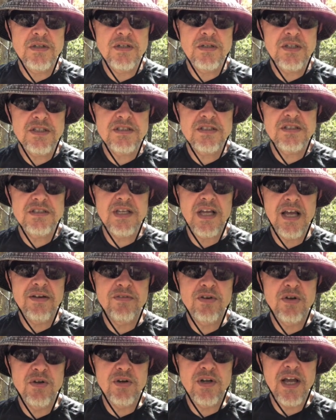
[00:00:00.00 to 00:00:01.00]
let's have
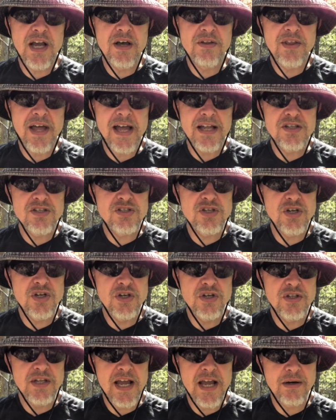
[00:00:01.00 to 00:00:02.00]
a look how that
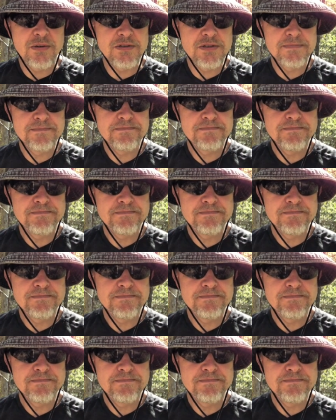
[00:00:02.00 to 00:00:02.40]
turned out.